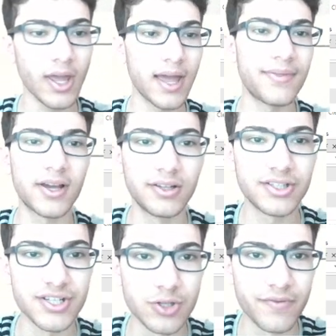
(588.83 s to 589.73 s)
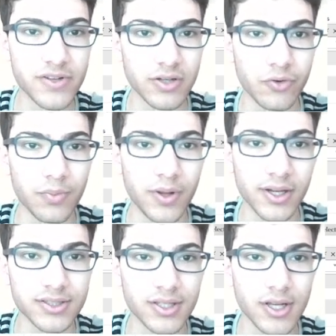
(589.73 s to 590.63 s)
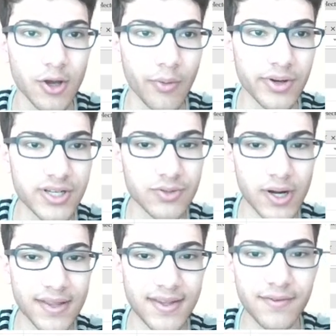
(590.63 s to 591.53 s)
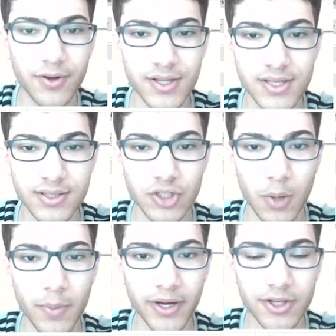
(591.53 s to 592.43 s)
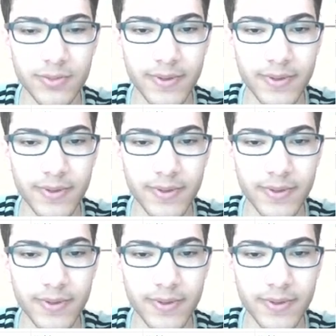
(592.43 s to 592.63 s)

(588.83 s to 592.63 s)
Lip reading: the collision service of Roblox, which is what I did for these jawbreakers,